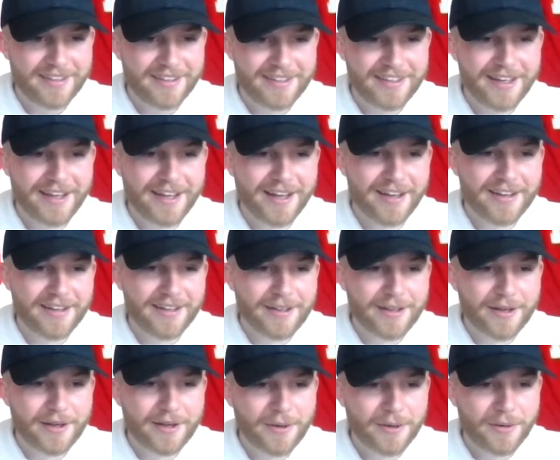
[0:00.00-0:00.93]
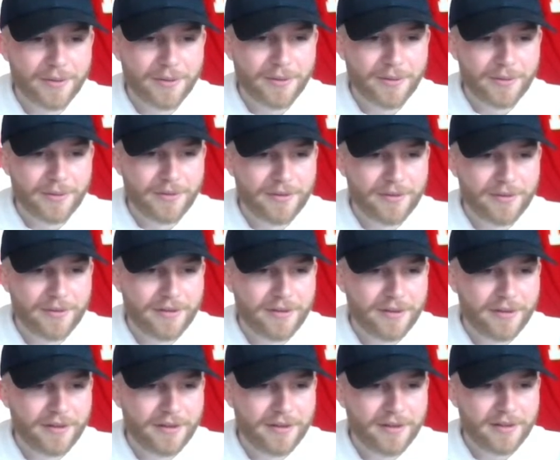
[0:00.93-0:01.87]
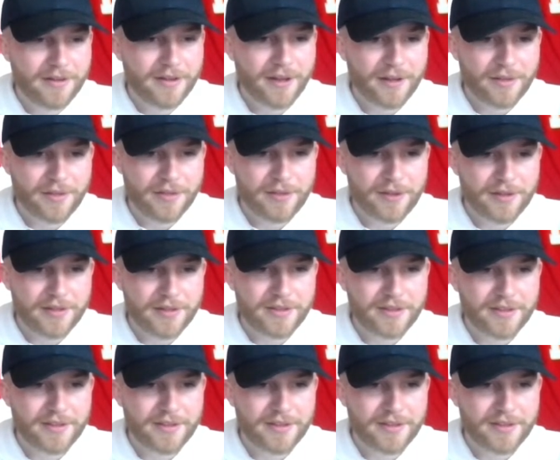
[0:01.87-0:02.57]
Yeah. I think.